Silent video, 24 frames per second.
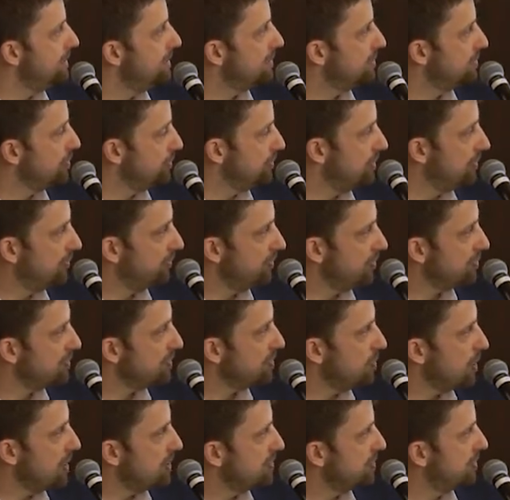So the
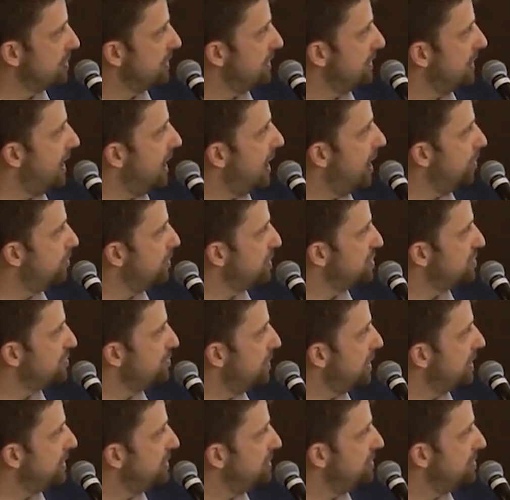first question, how much
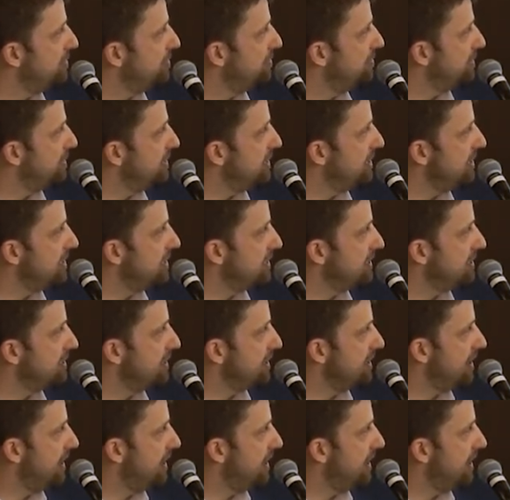money do you need?